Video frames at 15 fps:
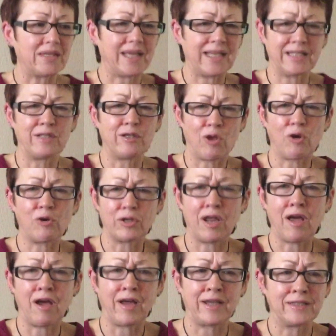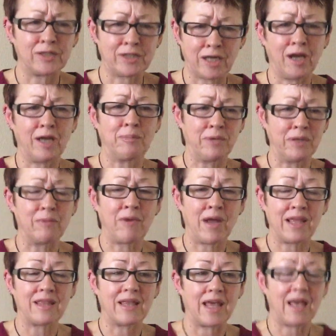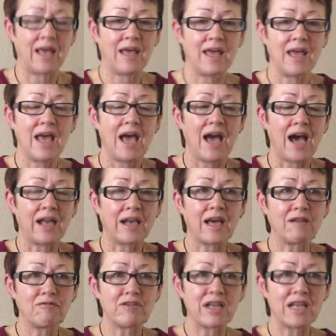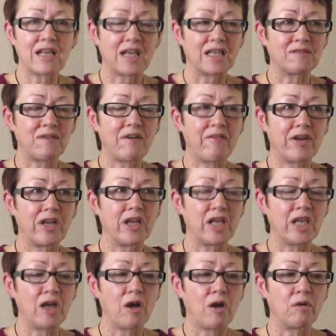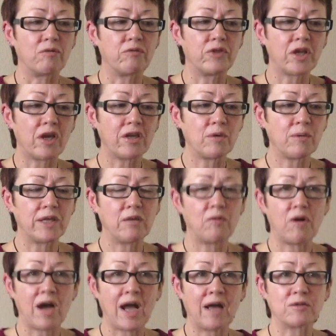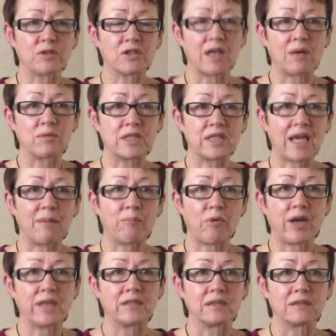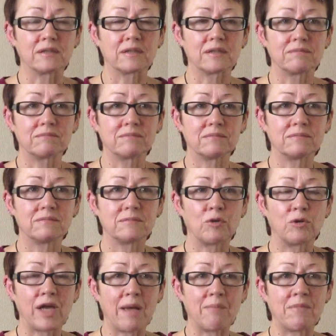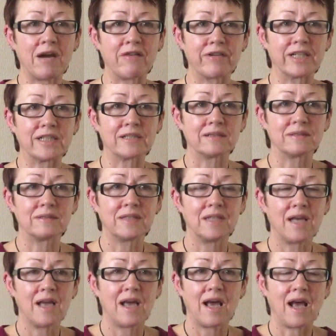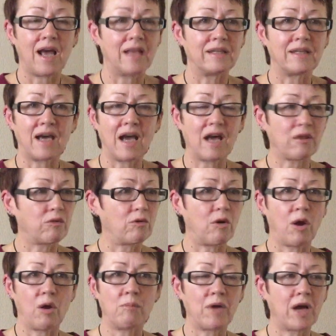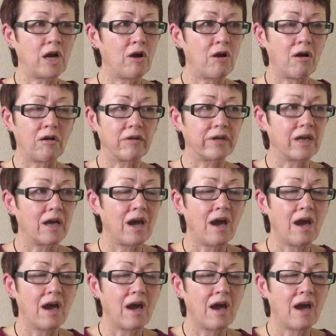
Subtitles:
in long lines typing away there, and I realised very early on the only way you got out of there was to get pregnant or get married, and I thought, oh my God.